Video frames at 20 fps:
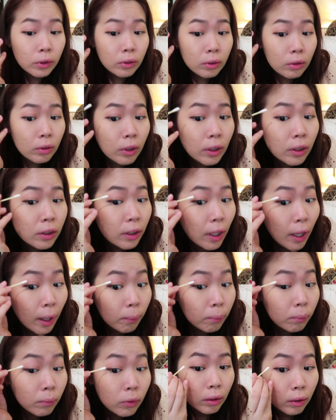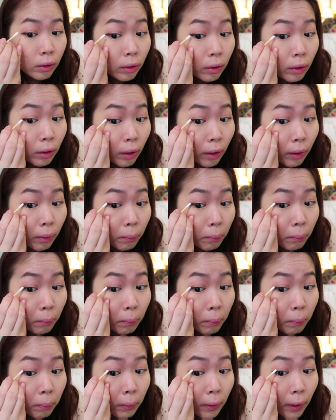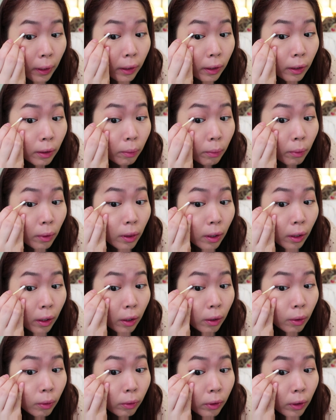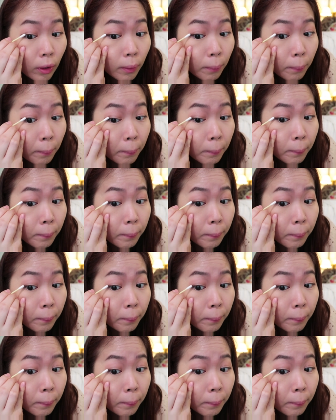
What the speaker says: just gonna attempt to like blend it with the Q-tip.